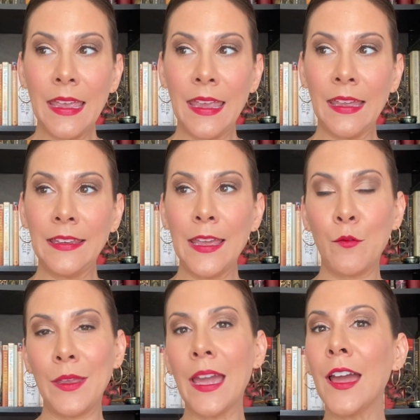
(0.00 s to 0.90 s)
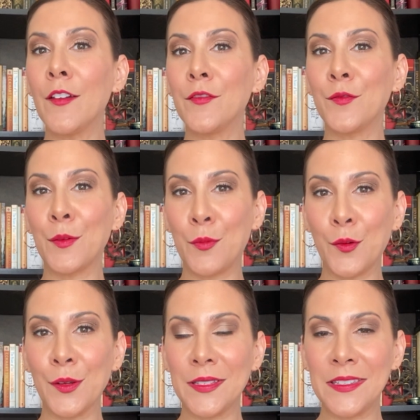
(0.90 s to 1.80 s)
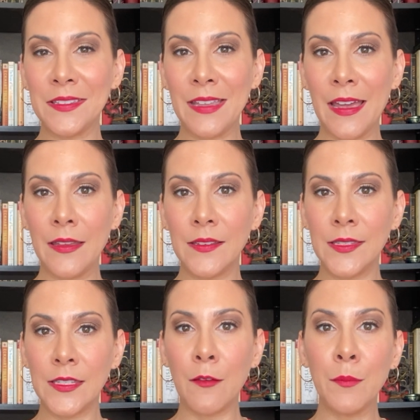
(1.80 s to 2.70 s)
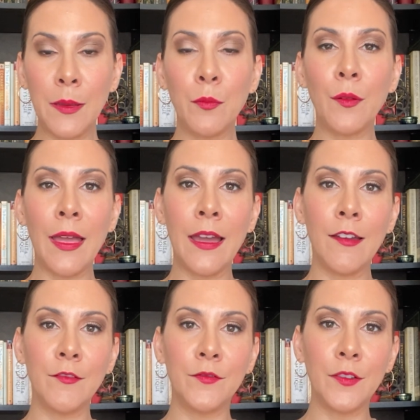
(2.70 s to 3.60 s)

and yet we have reports that some people have